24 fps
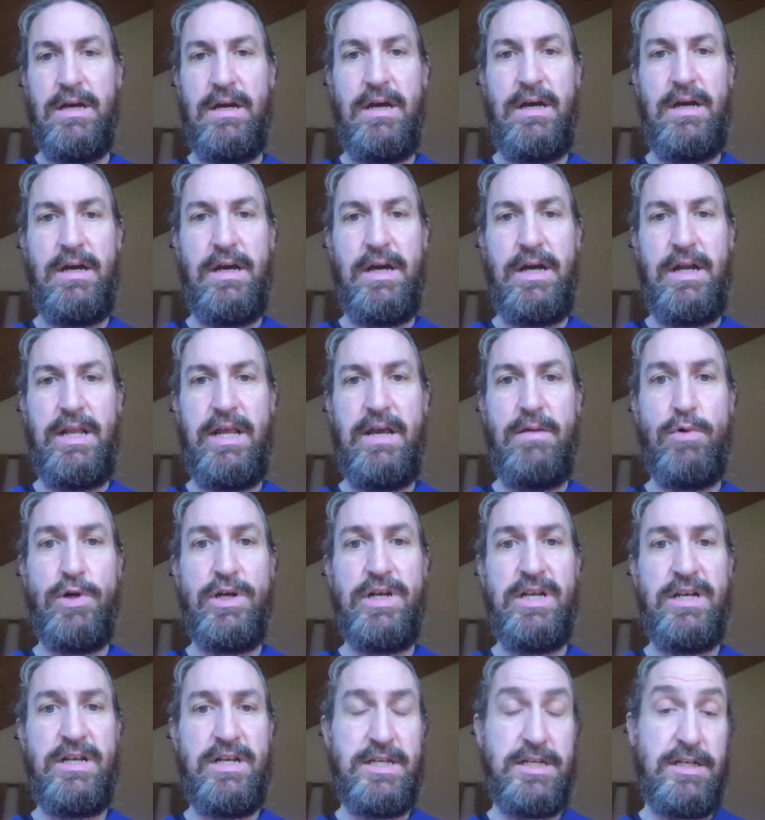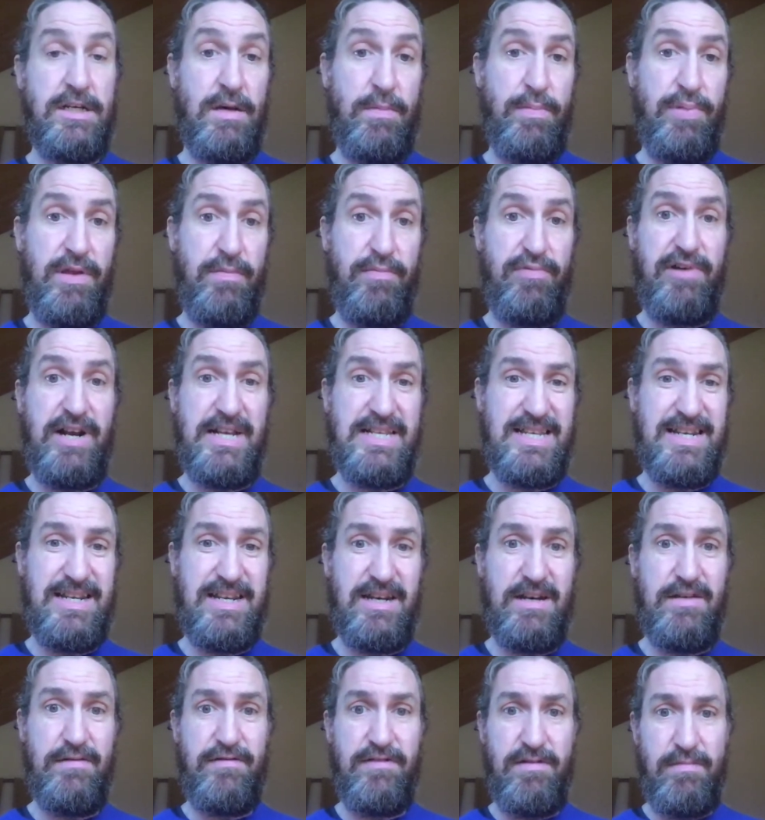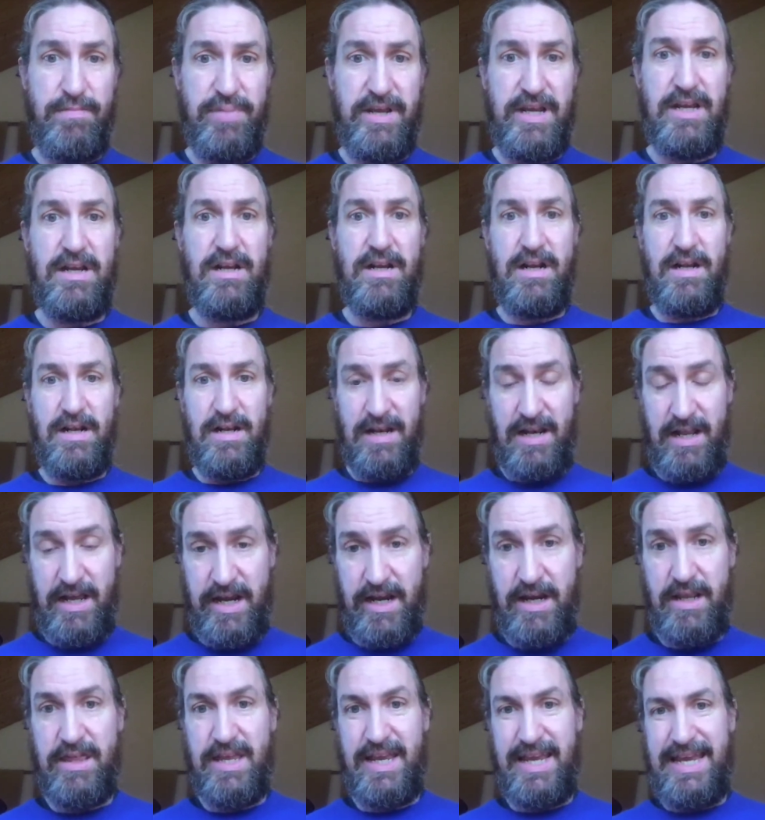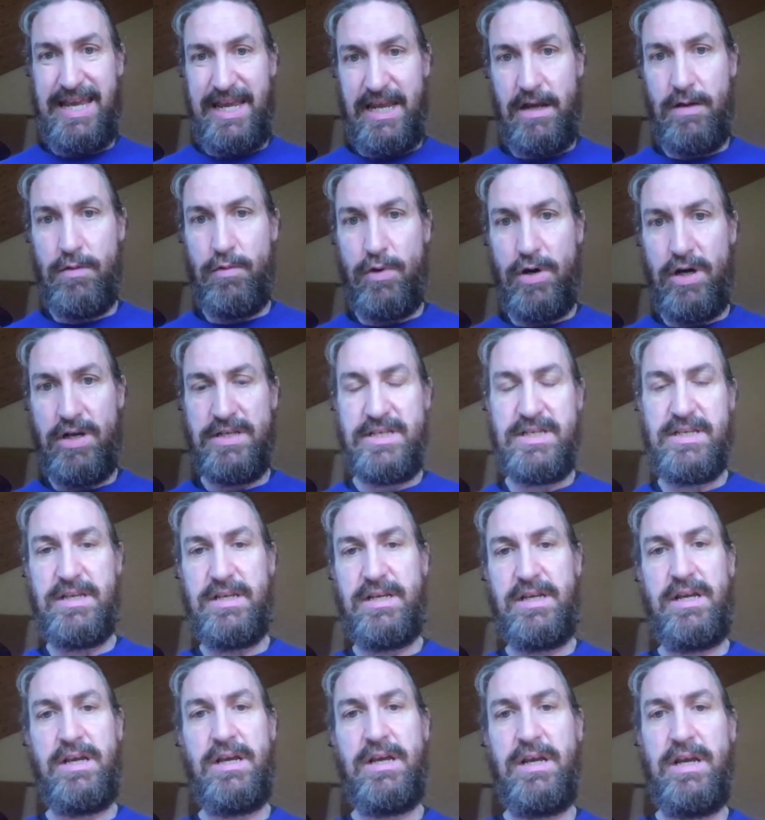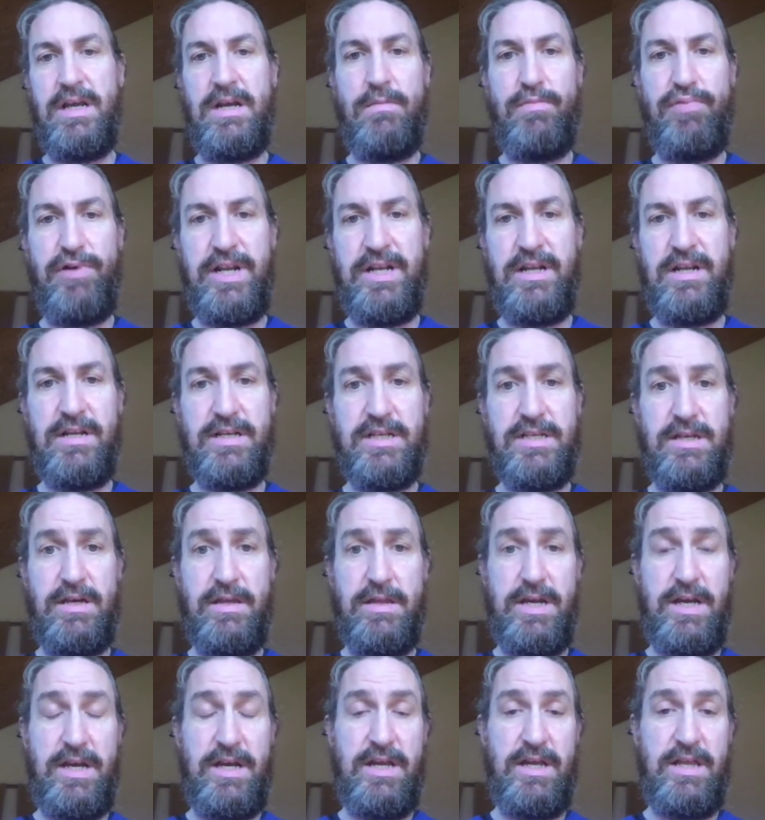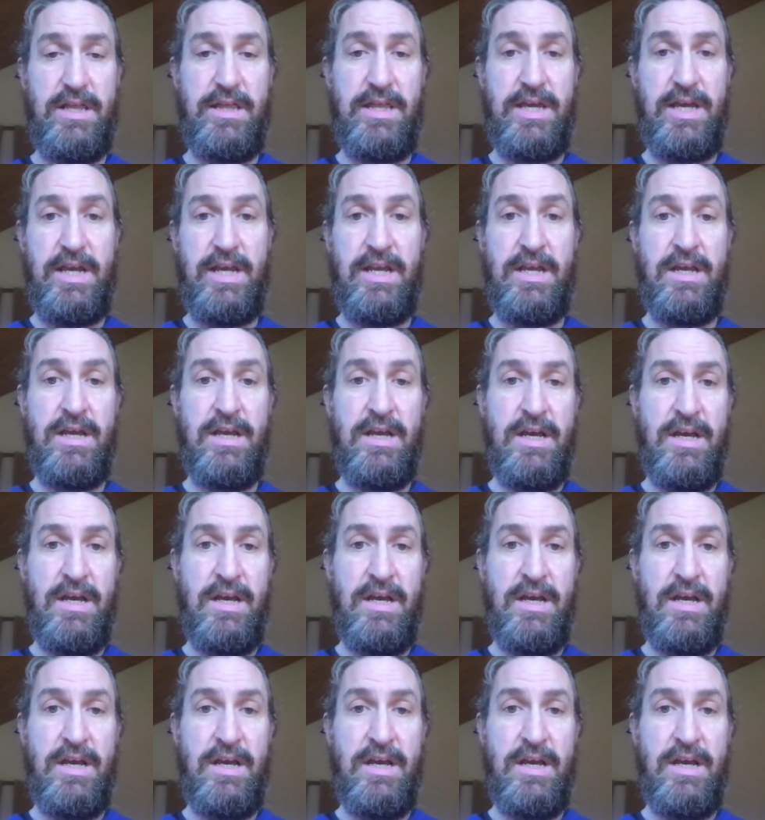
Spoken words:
and they wanted to stop the president from being like the king was in Britain. So they